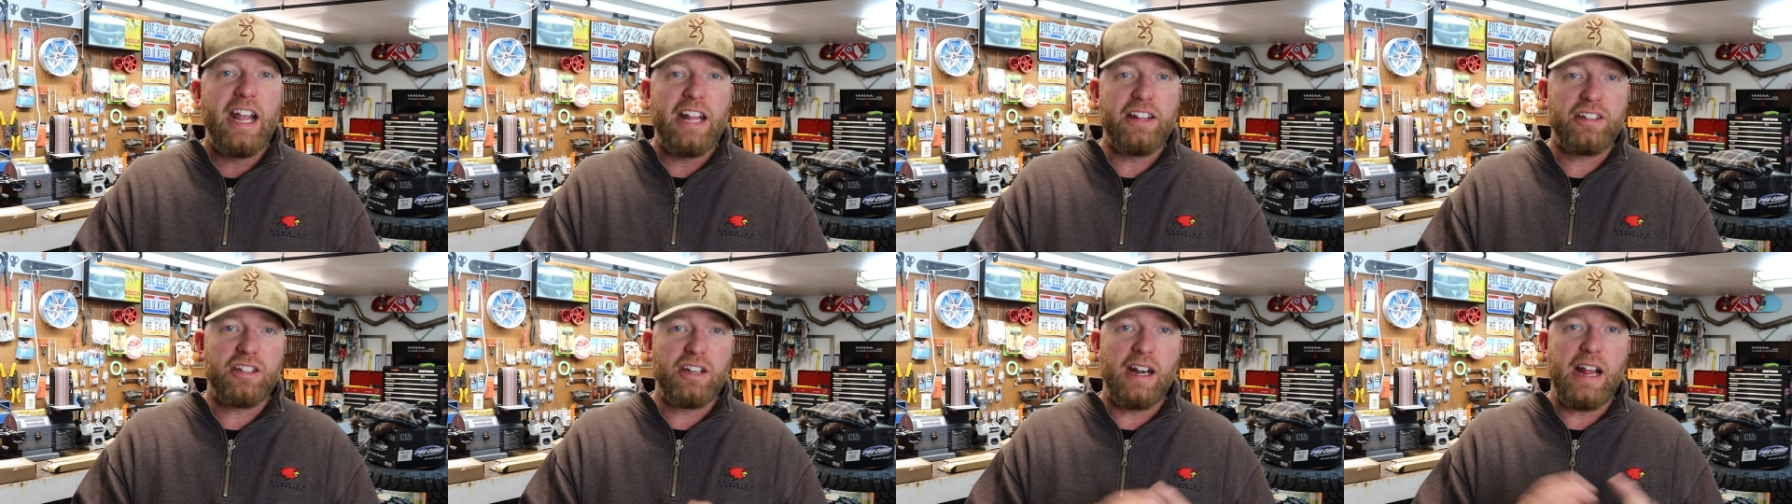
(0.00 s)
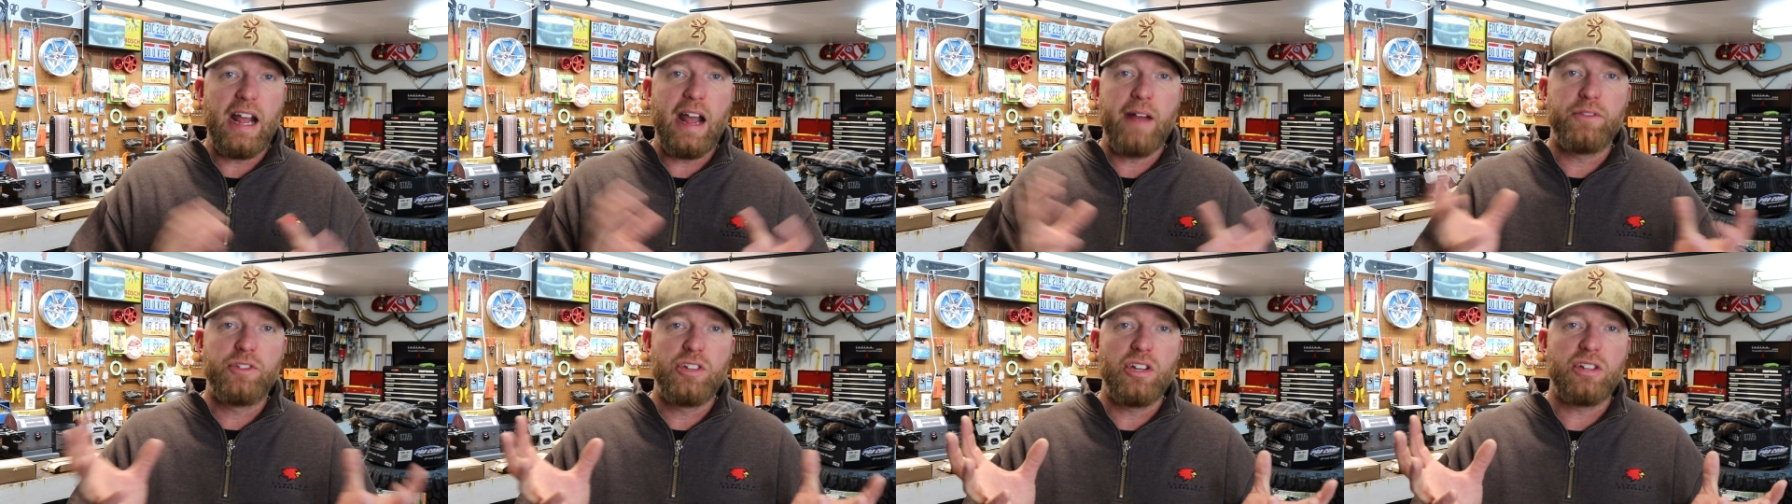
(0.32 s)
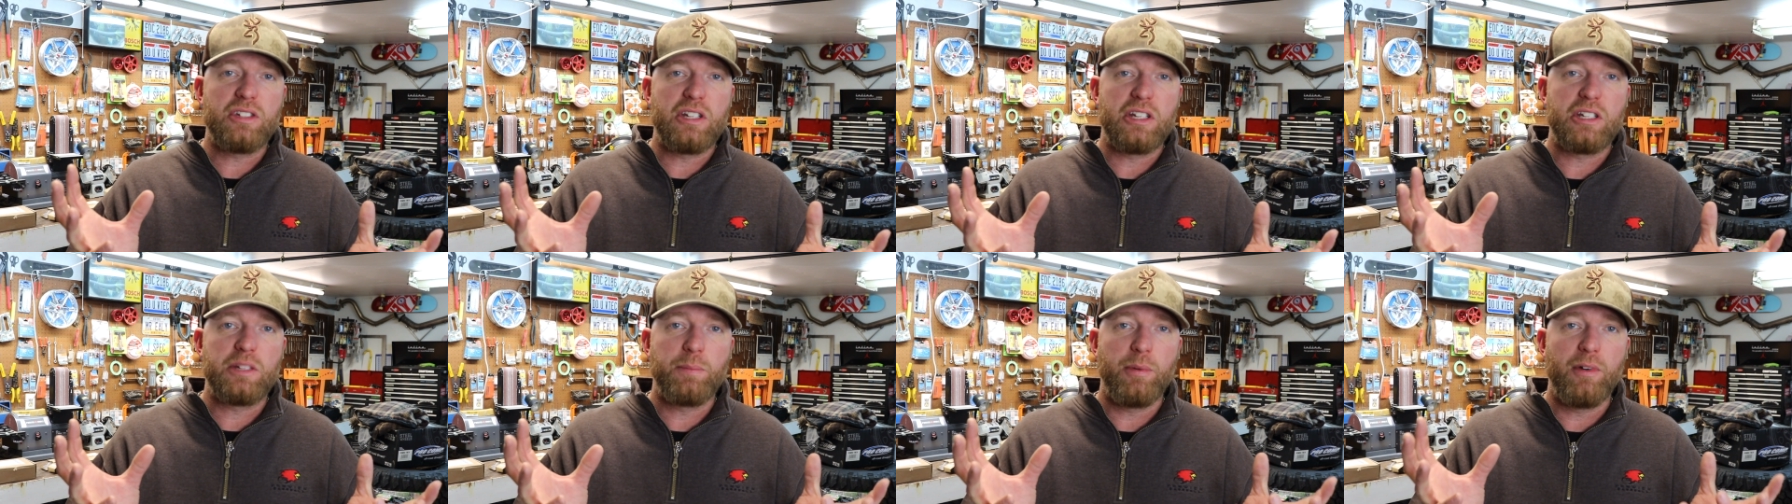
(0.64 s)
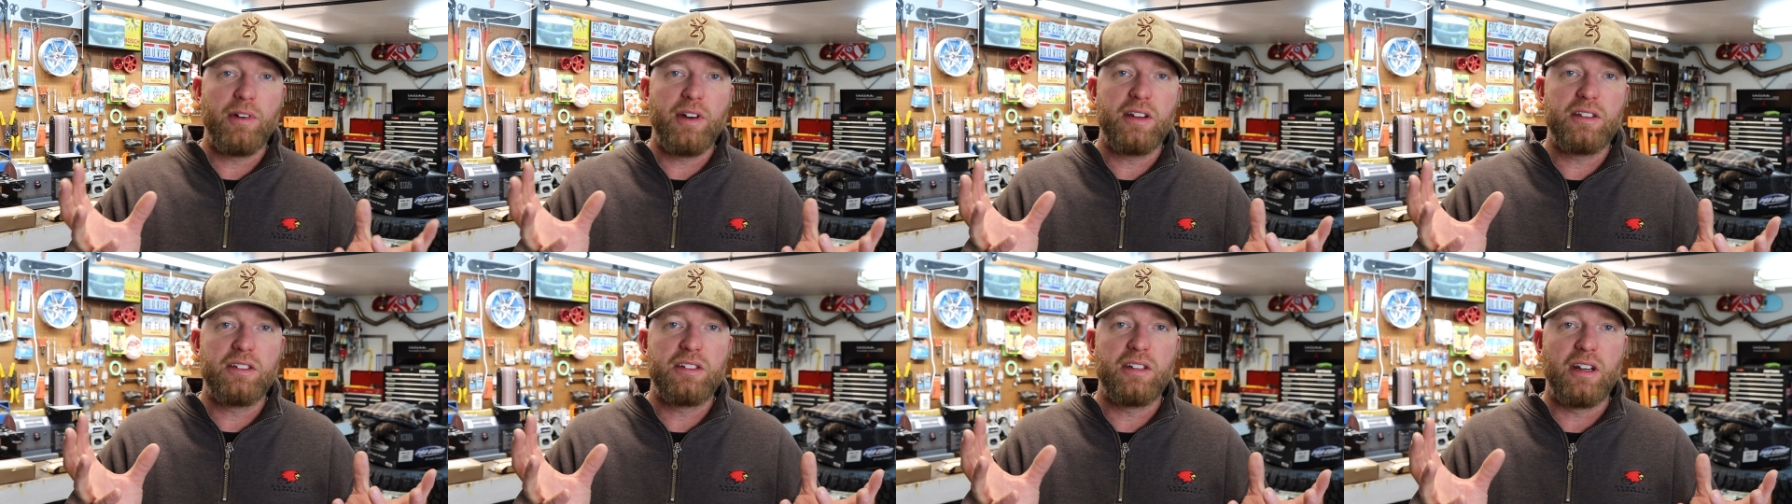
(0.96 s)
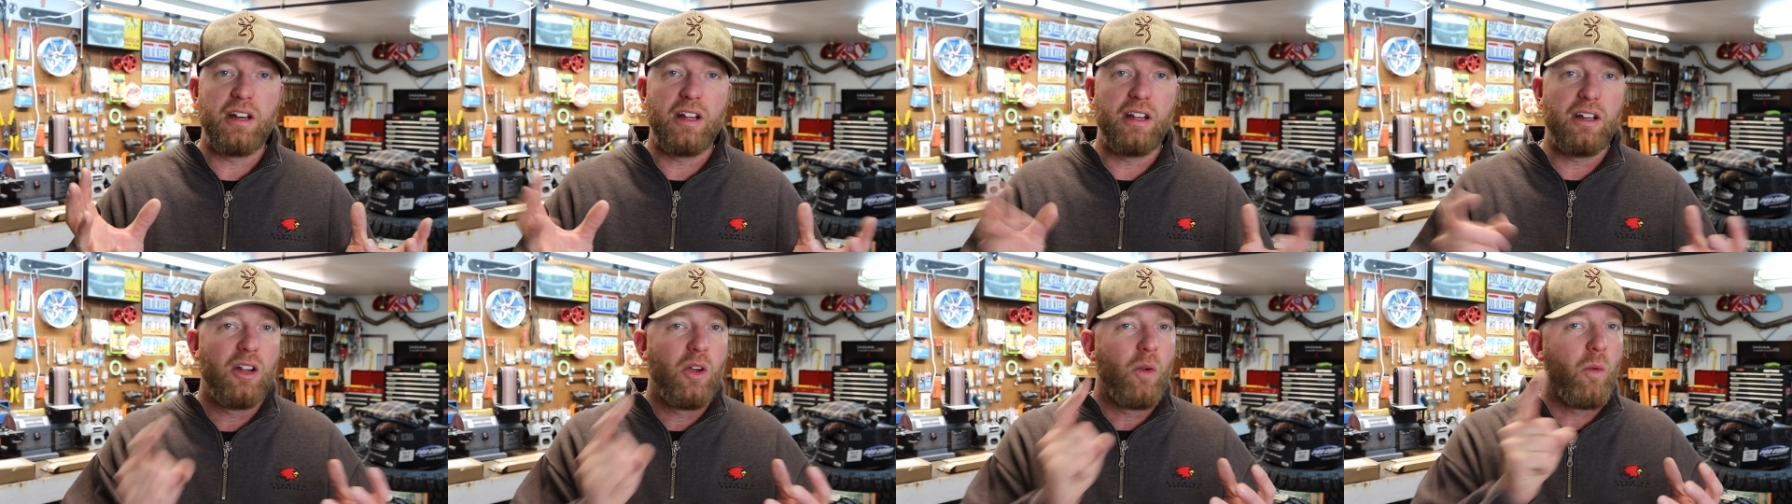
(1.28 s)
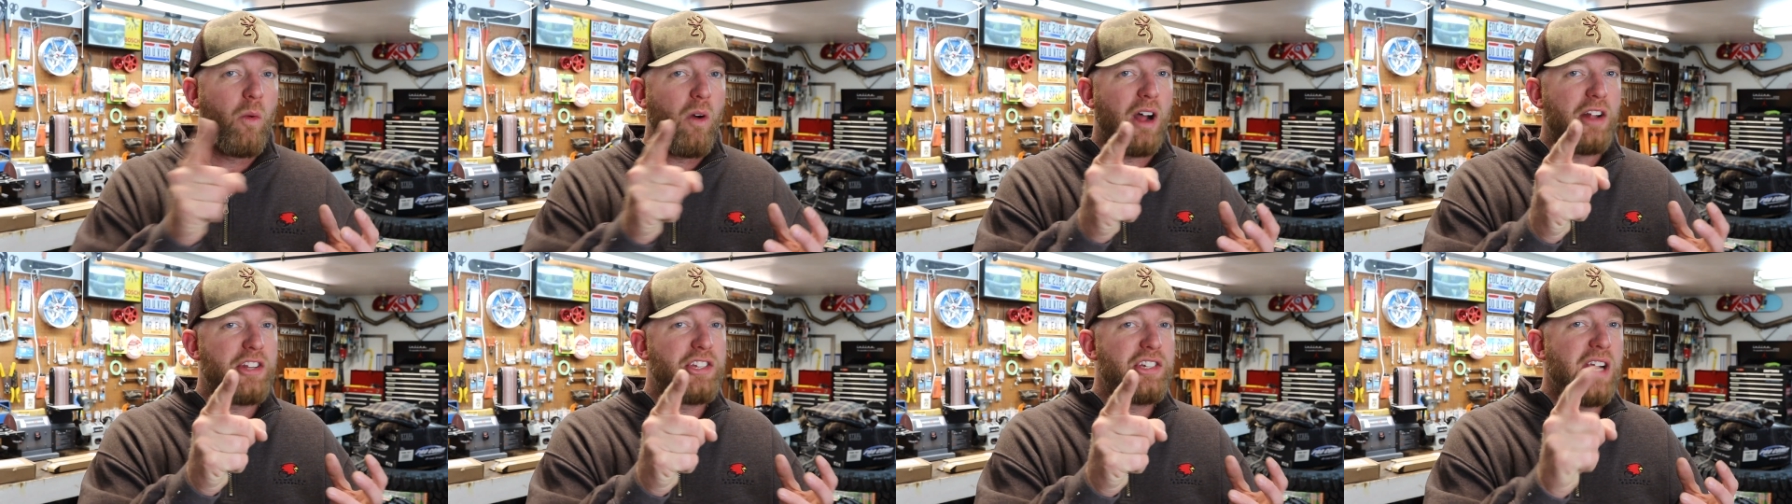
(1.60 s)
It's gonna have just the springs in it.
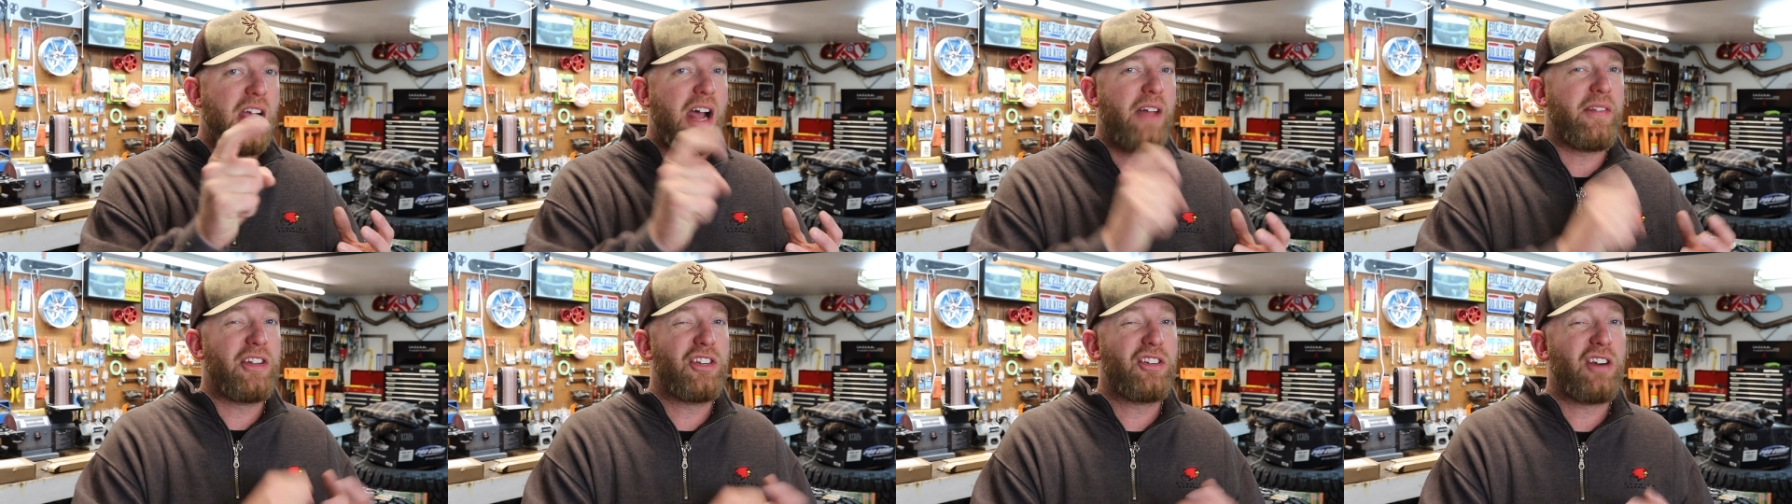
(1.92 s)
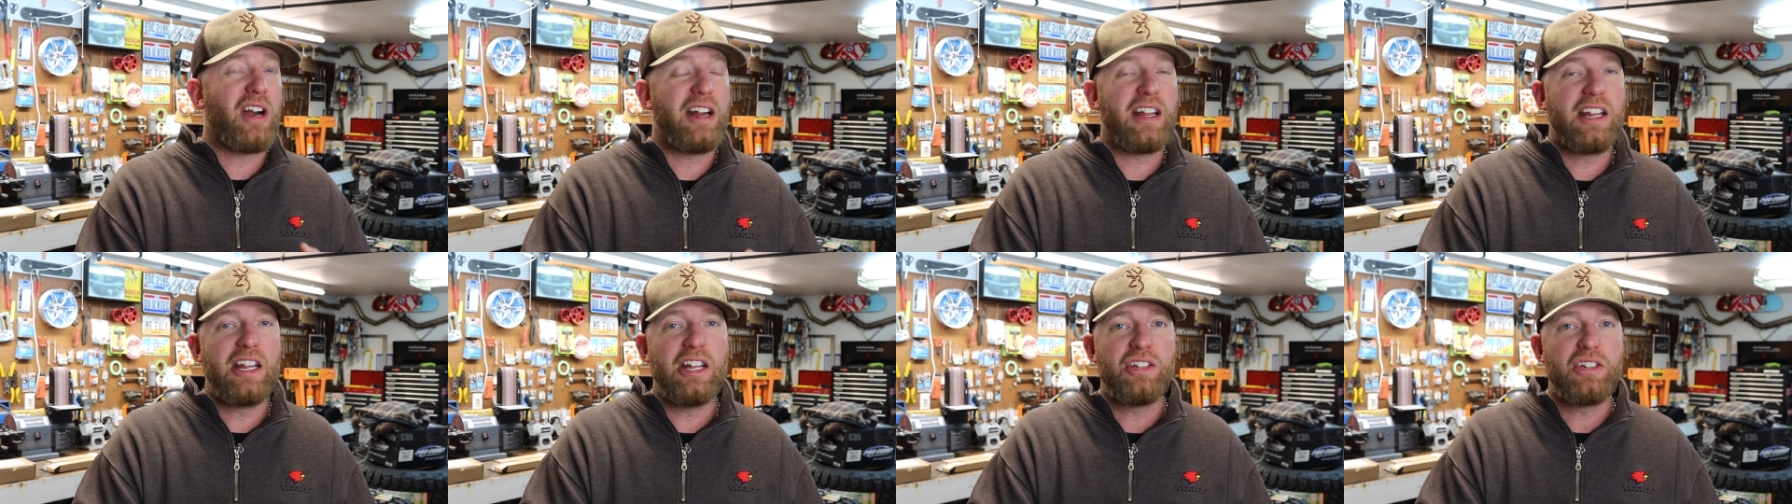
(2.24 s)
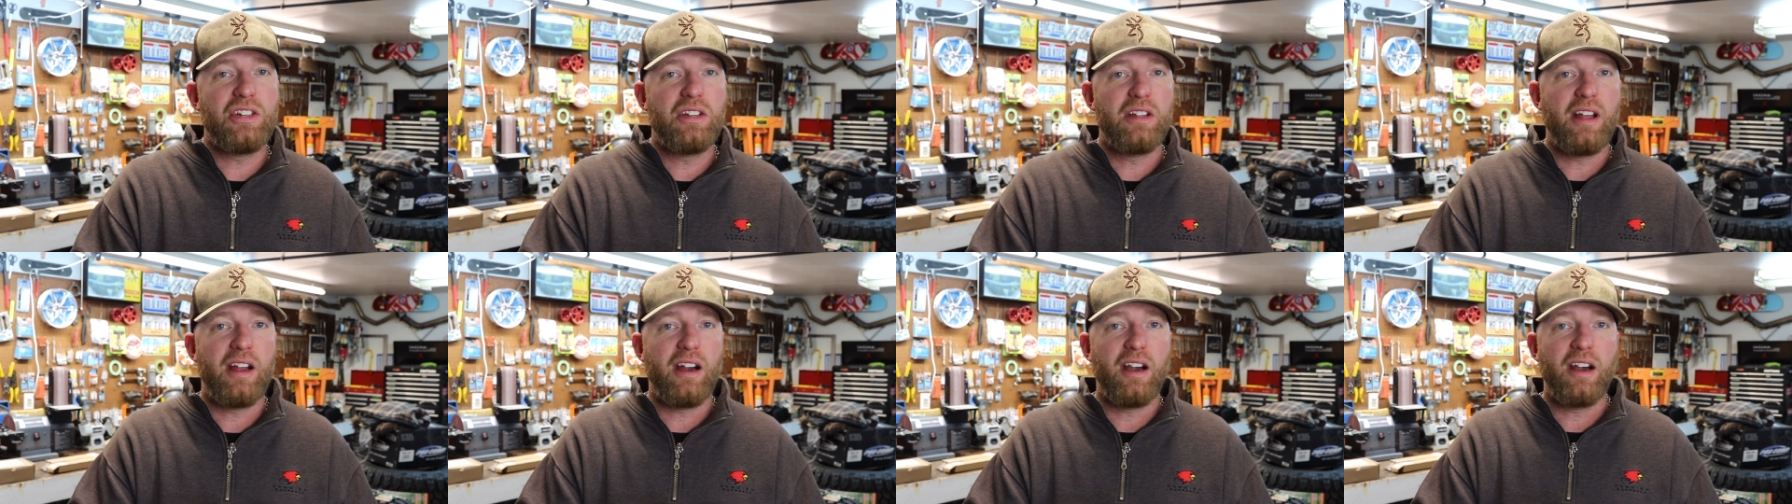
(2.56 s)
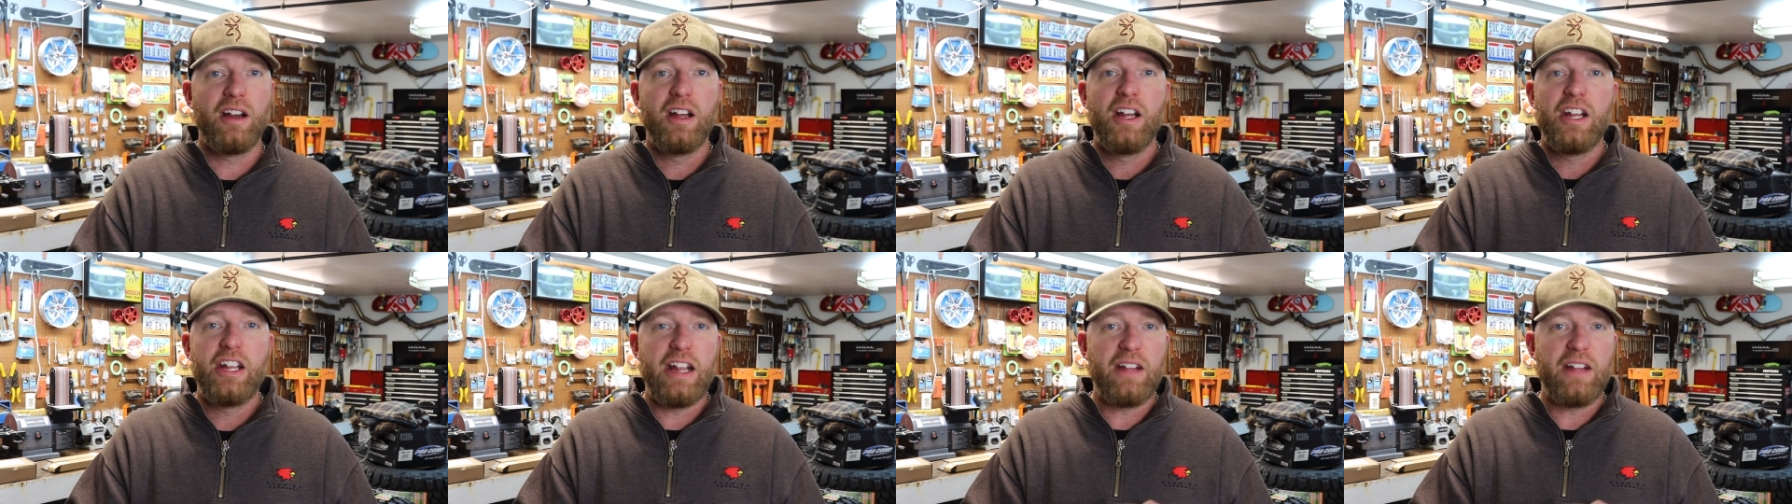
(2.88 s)
Watch out, they try to get you there.